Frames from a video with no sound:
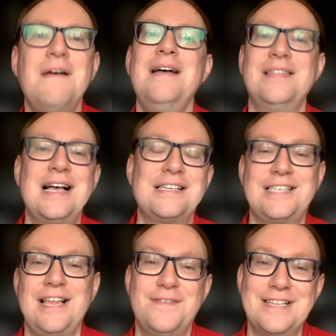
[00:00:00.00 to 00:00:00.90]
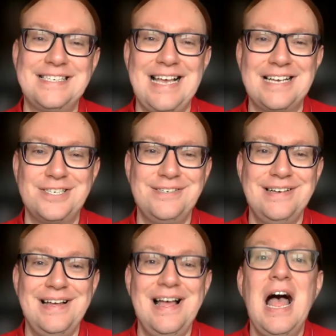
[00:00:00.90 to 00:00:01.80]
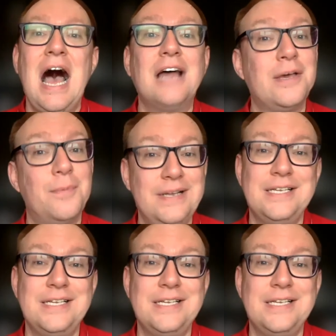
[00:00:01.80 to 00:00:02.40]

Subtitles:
Lastly, for this section, I think Whitney